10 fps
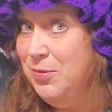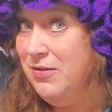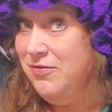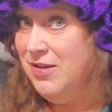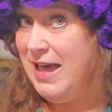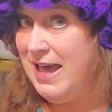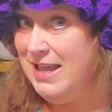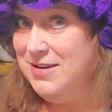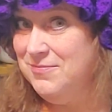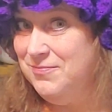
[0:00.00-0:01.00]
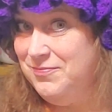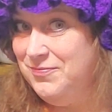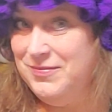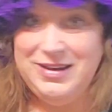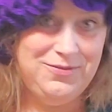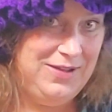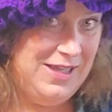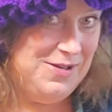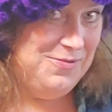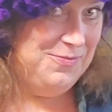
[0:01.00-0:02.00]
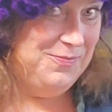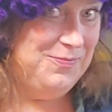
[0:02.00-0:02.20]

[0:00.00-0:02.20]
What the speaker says: ruffle hat. There we go.